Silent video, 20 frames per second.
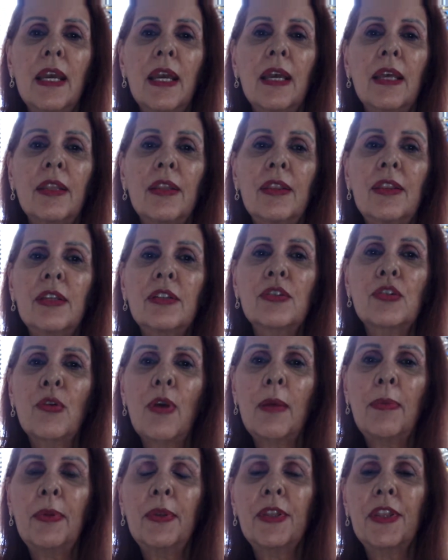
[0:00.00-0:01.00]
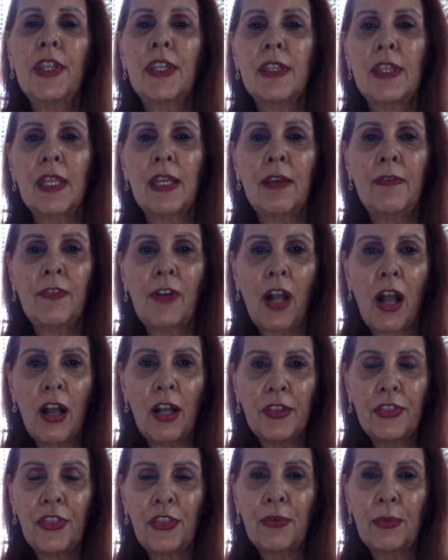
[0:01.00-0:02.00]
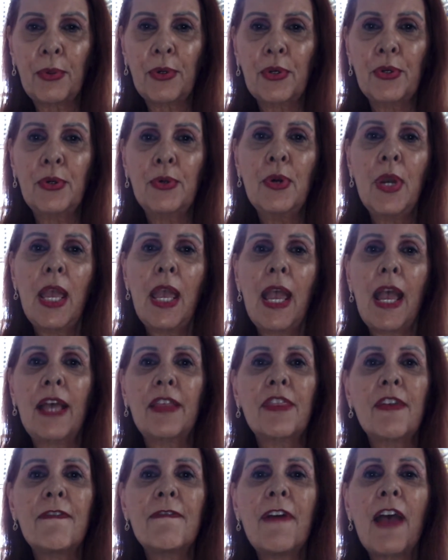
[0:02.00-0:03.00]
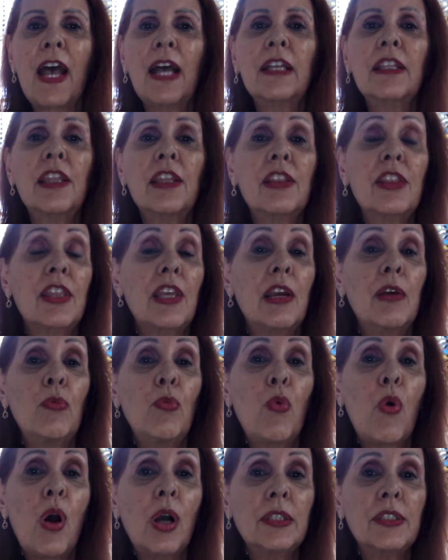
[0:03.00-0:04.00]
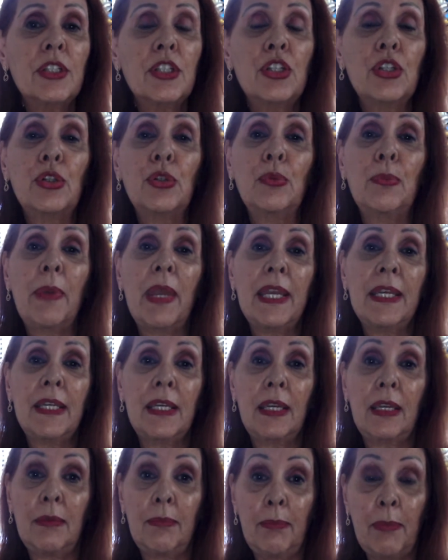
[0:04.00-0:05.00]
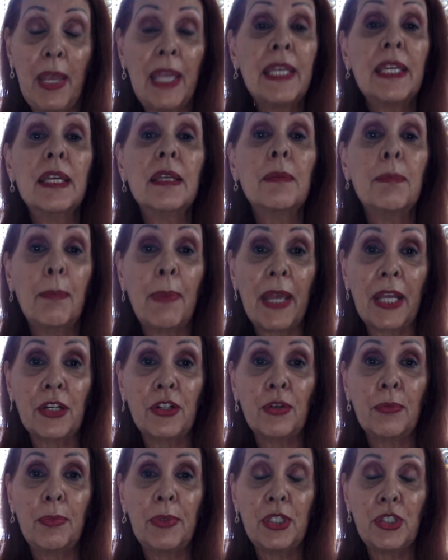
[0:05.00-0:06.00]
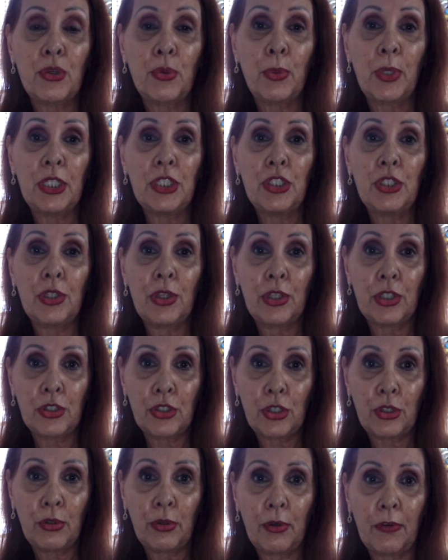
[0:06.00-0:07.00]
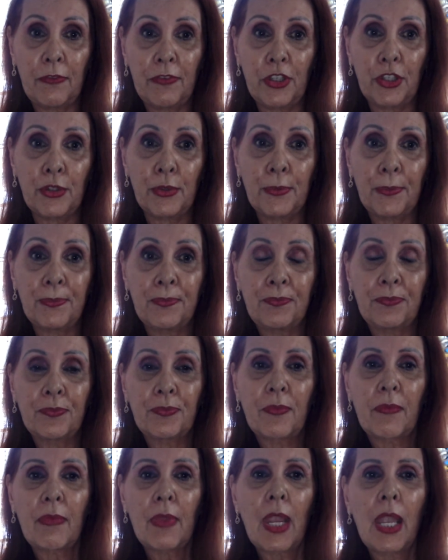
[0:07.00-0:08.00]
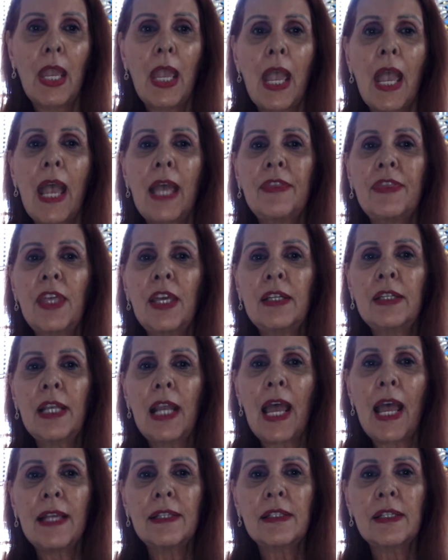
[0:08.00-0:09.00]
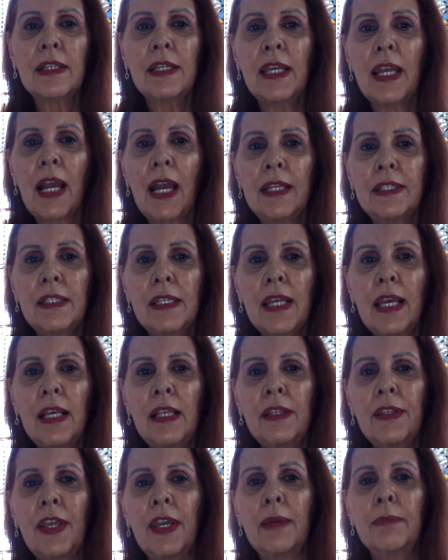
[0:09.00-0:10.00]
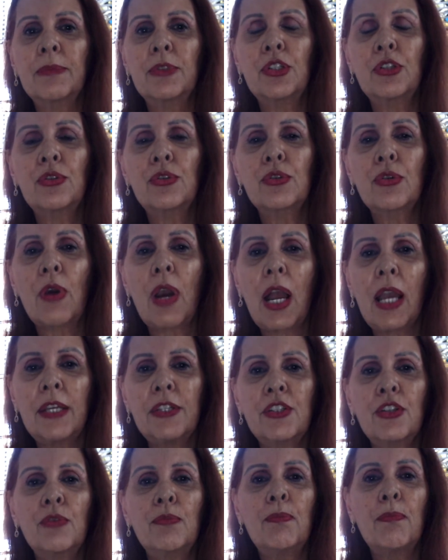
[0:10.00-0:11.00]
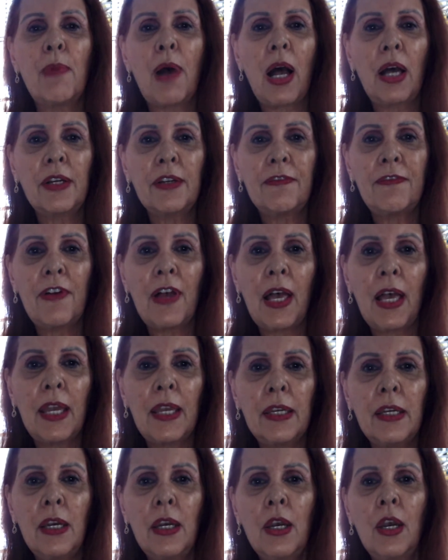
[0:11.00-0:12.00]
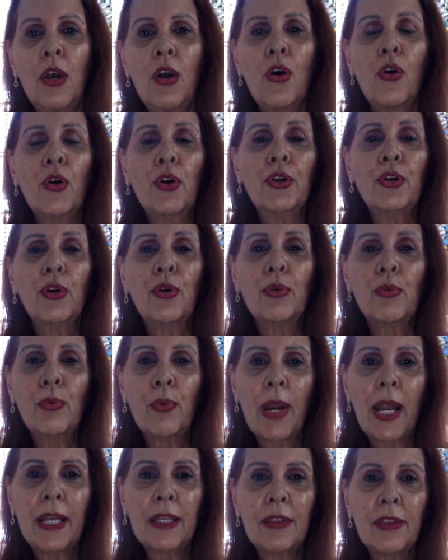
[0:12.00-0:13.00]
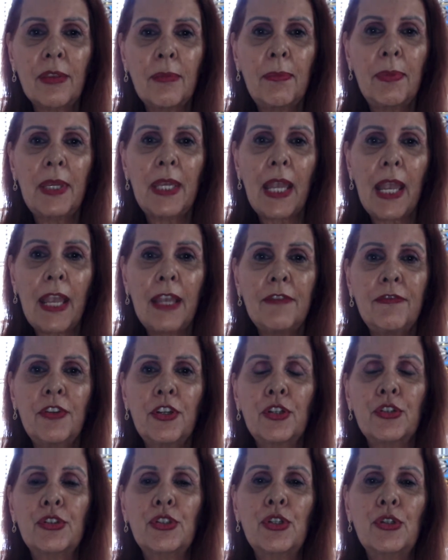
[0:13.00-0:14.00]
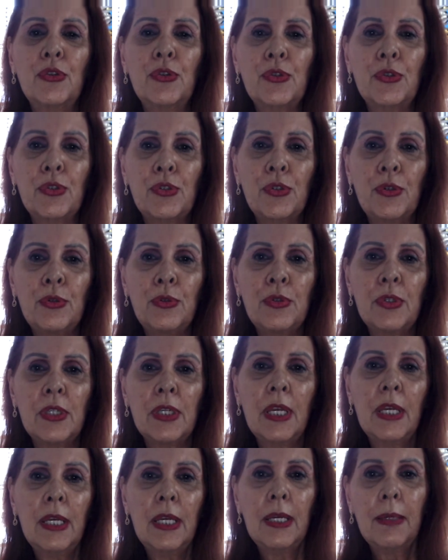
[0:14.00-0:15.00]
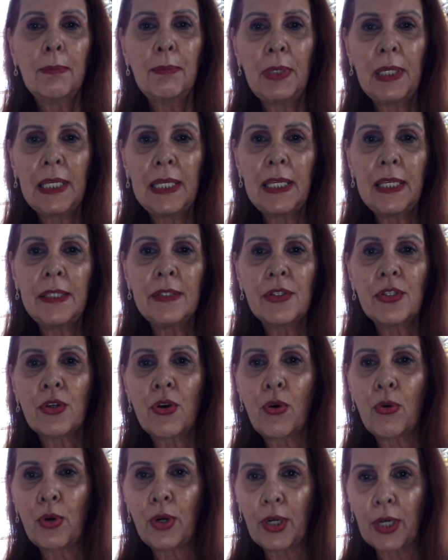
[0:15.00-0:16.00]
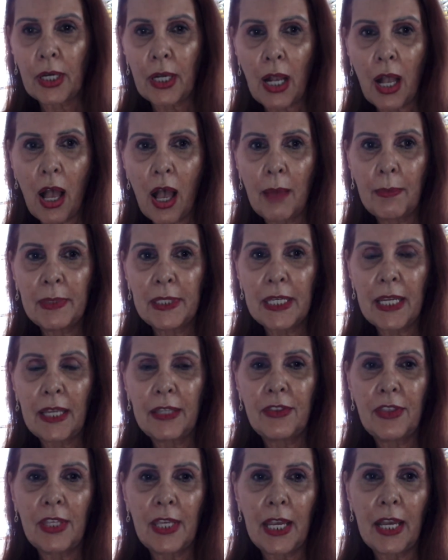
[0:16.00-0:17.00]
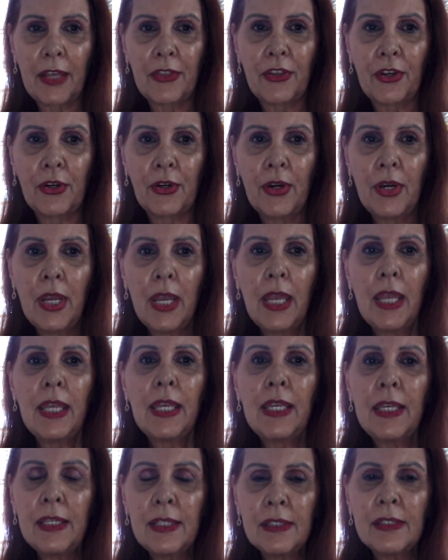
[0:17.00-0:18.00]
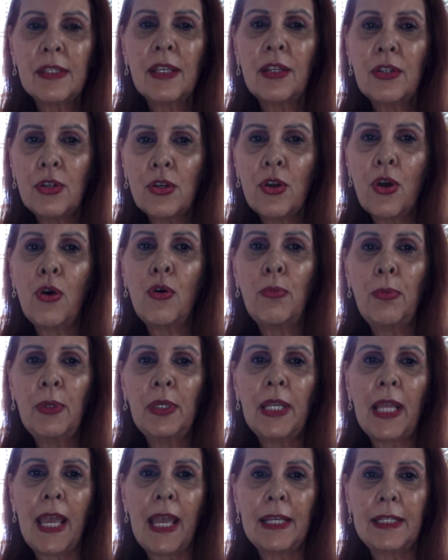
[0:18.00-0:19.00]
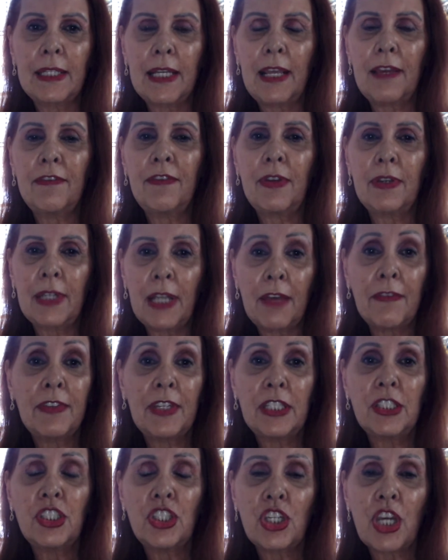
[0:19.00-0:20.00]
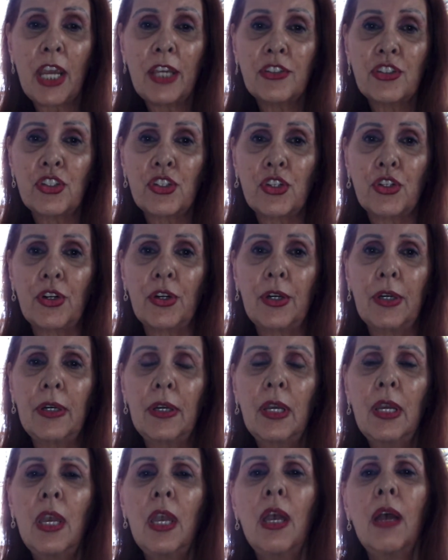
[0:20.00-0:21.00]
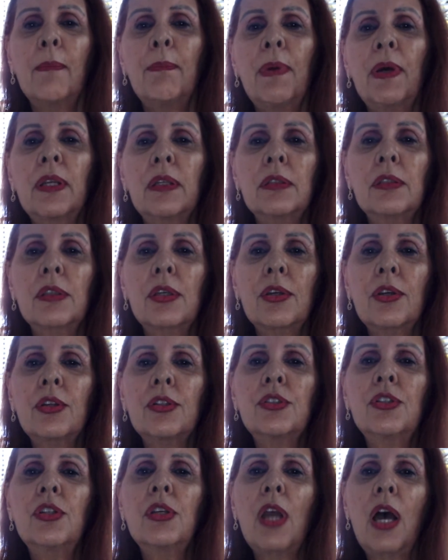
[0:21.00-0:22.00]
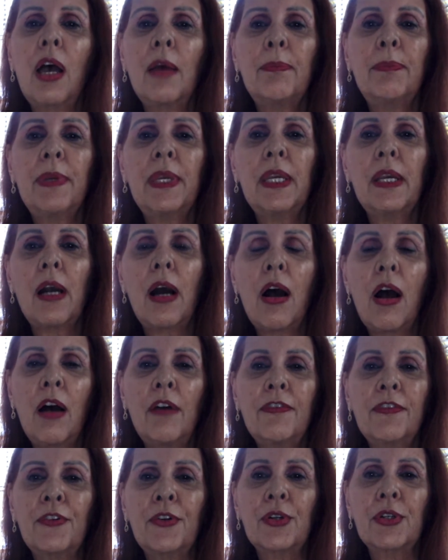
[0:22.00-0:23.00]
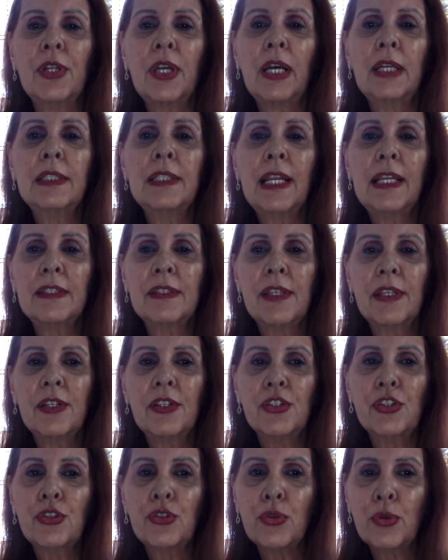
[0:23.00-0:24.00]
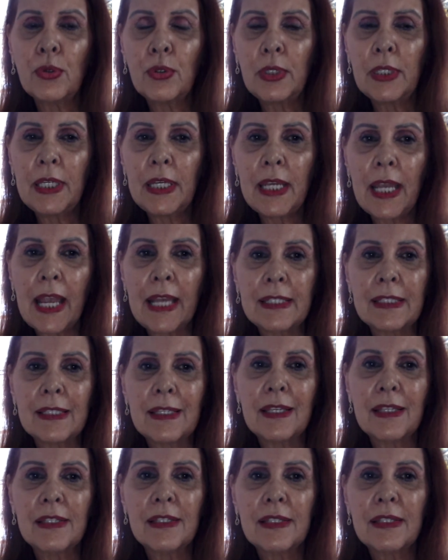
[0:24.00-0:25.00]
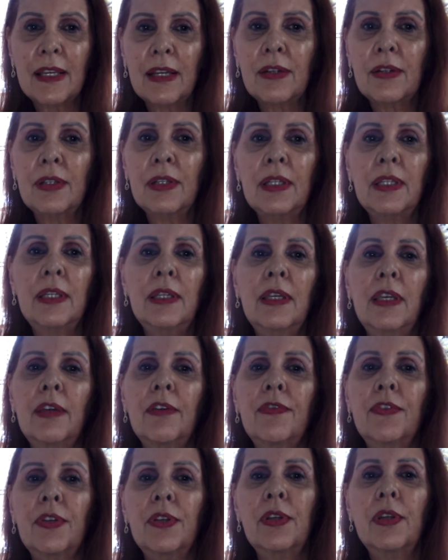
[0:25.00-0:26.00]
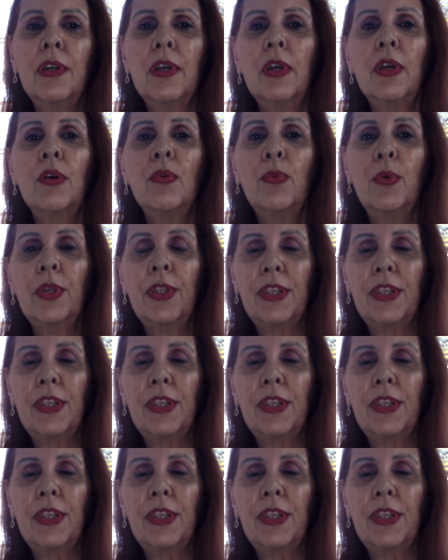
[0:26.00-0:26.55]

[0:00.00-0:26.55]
the trouble that they've gone through and the fact that they want to make it better between the two of you. And then lastly, I tell them to try to modify or correct the behavior to suit, please, or accommodate the other is a noble and loving gesture, but it should not be offered unless it is truly and sincerely given with